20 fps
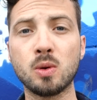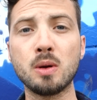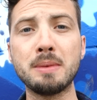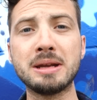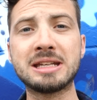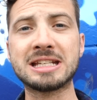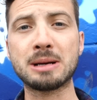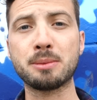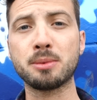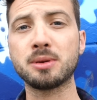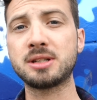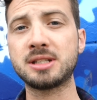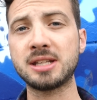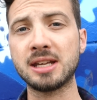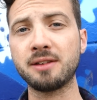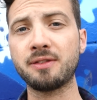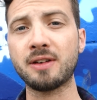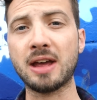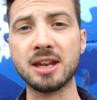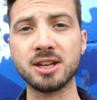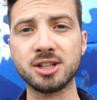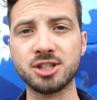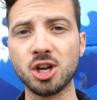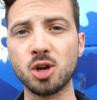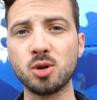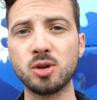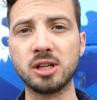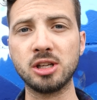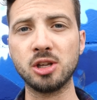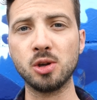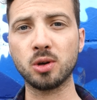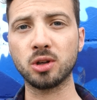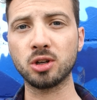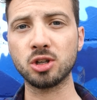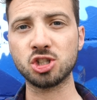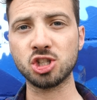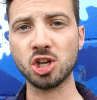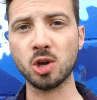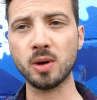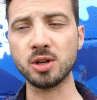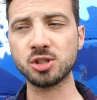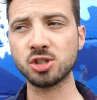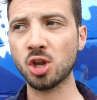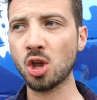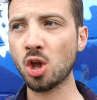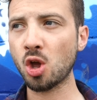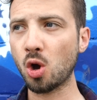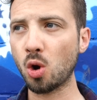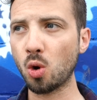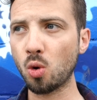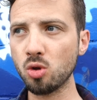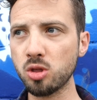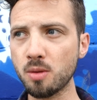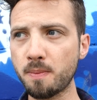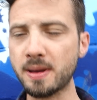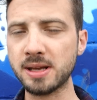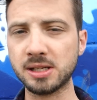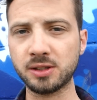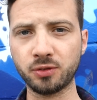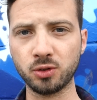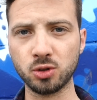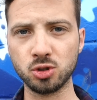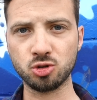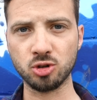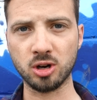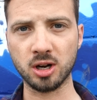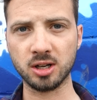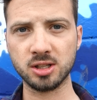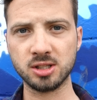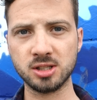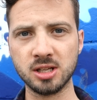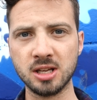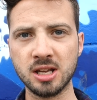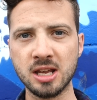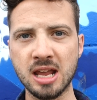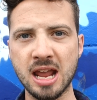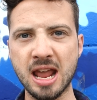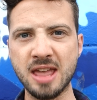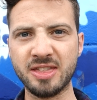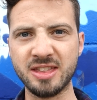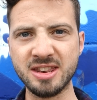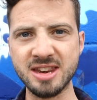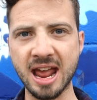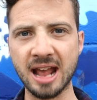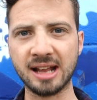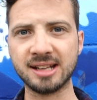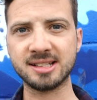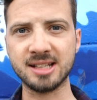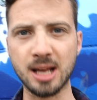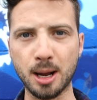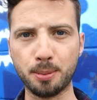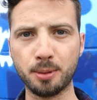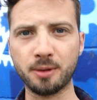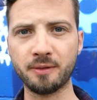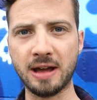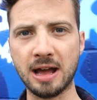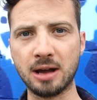So we're meeting up with Tiff and Tony who are going to show us all the best food trucks in the next couple of